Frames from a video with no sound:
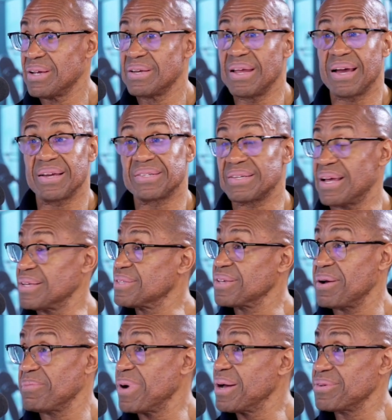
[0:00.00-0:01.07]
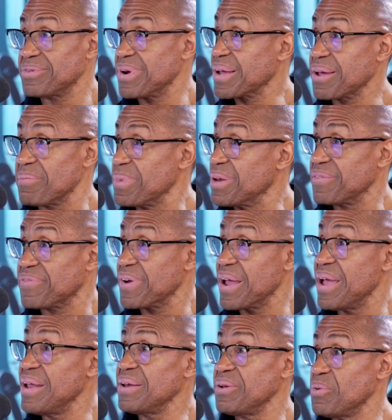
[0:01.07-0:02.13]
that's not something I would recommend for
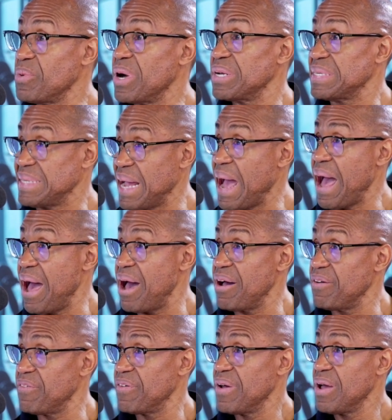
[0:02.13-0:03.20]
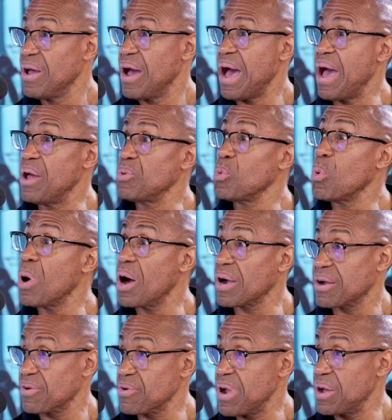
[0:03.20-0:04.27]
anyone to have and
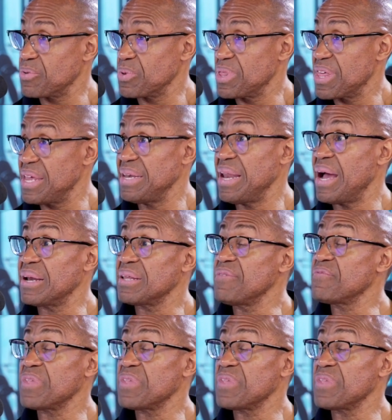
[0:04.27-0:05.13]
walk around with. And not even the